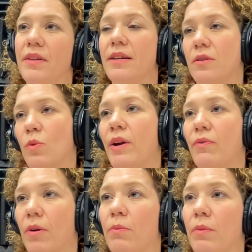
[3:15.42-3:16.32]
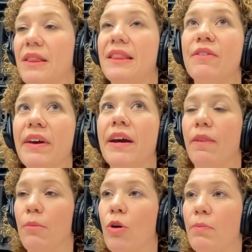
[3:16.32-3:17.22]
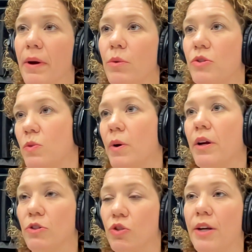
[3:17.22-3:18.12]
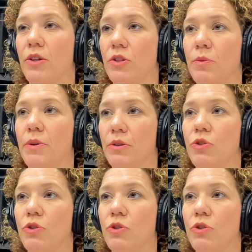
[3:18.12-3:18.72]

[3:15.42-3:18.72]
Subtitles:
Takes away from living in the moment, which is what you're trying to do when you